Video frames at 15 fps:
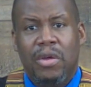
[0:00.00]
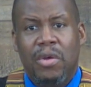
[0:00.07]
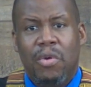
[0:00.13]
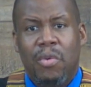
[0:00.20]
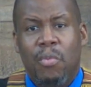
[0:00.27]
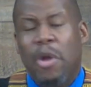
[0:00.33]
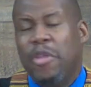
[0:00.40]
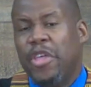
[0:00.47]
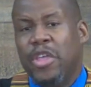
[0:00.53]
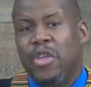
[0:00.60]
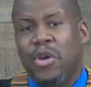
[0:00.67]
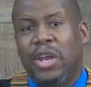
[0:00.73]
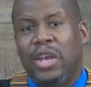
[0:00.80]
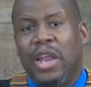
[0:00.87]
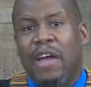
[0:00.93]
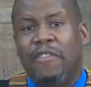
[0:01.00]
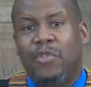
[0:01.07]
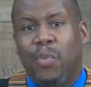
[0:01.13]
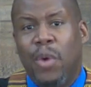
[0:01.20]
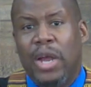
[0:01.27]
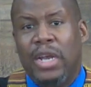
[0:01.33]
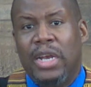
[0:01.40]
whether your loved
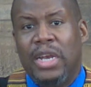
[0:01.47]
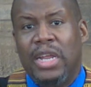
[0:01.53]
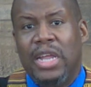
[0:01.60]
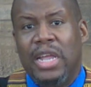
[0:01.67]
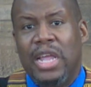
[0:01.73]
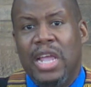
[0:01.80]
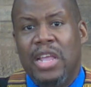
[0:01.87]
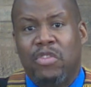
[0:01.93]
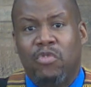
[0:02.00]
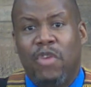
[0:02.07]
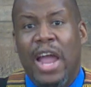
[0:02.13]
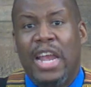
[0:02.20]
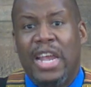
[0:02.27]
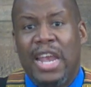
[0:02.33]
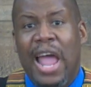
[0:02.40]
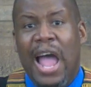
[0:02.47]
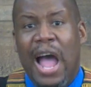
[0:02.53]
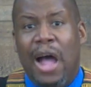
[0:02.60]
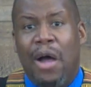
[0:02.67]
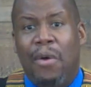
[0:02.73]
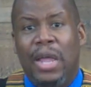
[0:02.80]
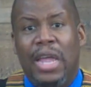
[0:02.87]
one is right
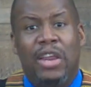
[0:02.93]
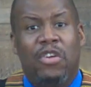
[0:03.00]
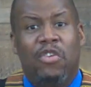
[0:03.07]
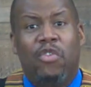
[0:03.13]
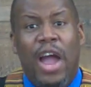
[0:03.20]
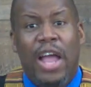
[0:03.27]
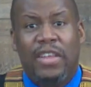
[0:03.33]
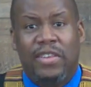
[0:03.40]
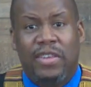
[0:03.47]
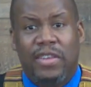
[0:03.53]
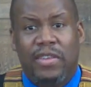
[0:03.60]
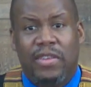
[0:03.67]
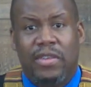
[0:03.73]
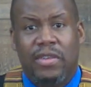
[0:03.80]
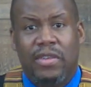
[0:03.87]
now in crisis,